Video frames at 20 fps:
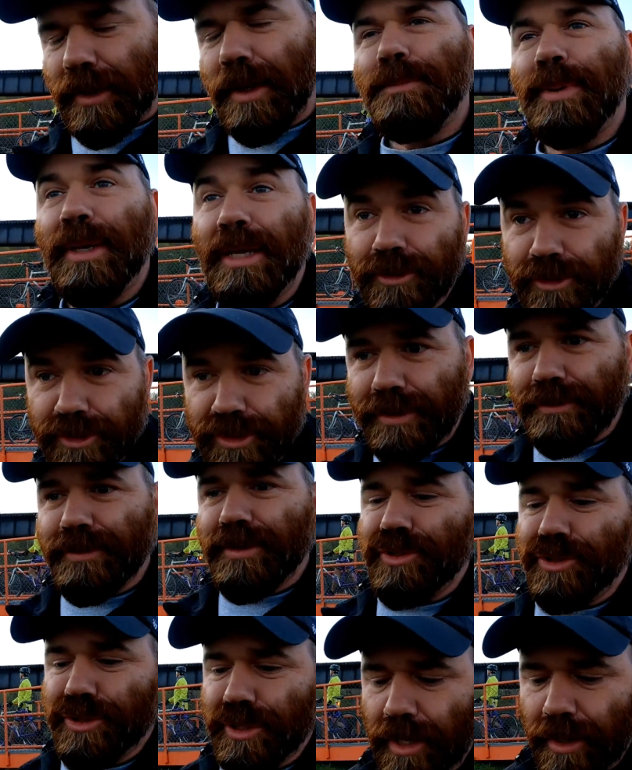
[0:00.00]
Peter, James,
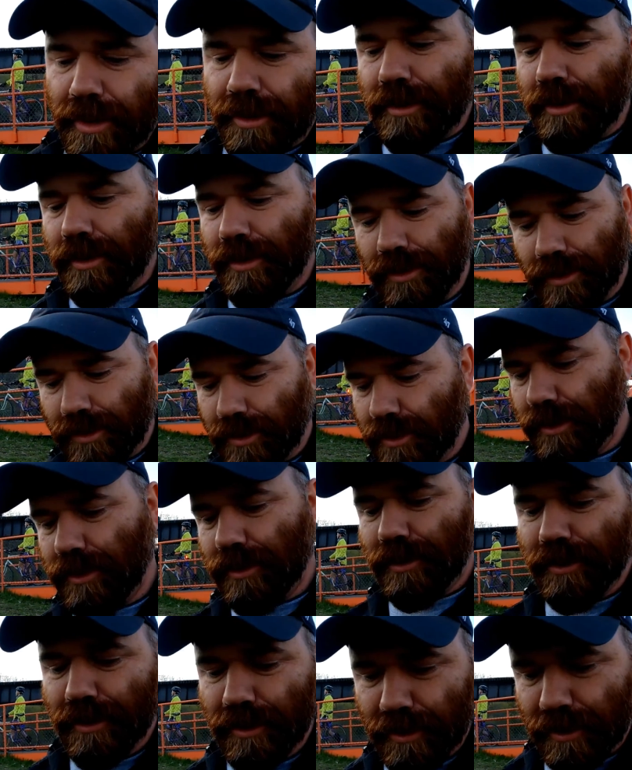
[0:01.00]
and John
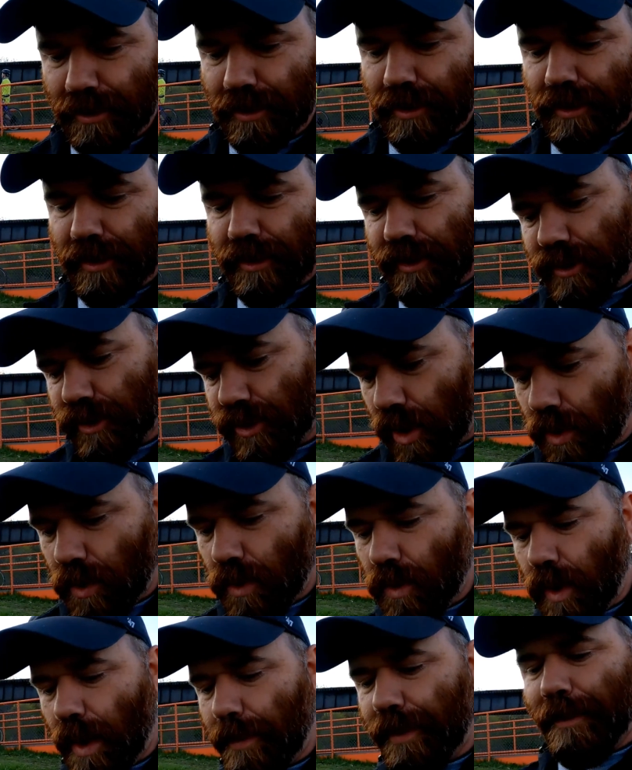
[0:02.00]

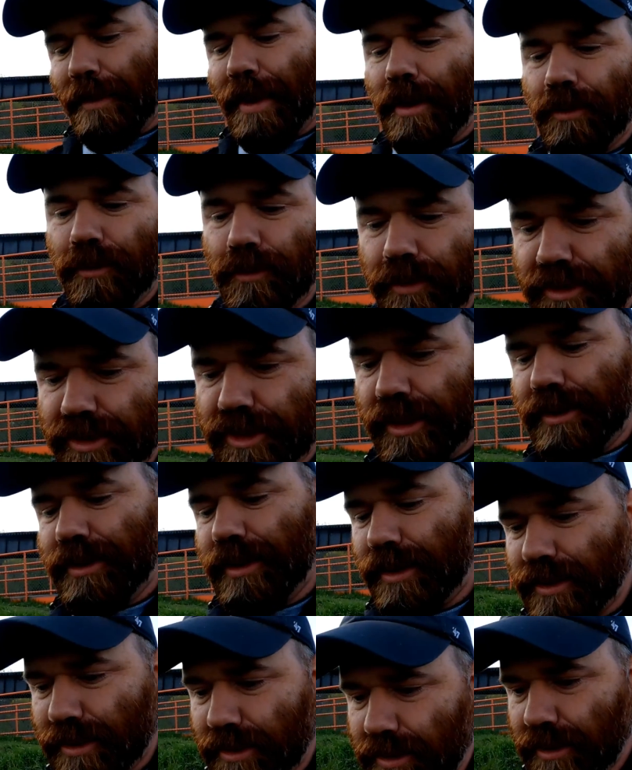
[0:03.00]
go up a mountain with
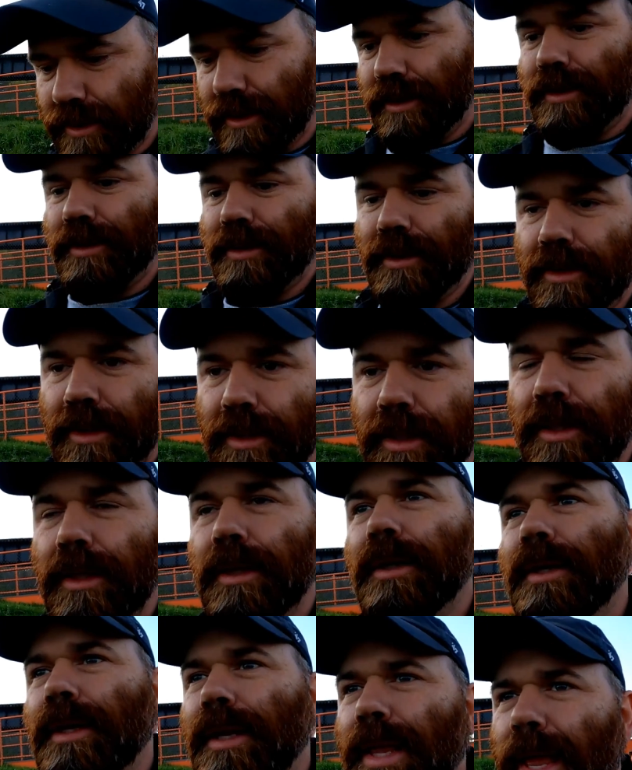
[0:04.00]
Jesus,
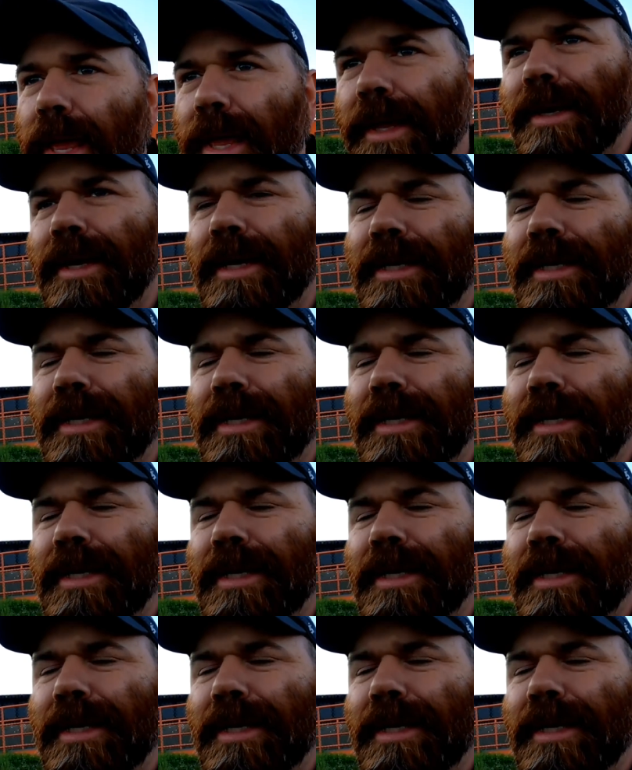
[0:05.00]
and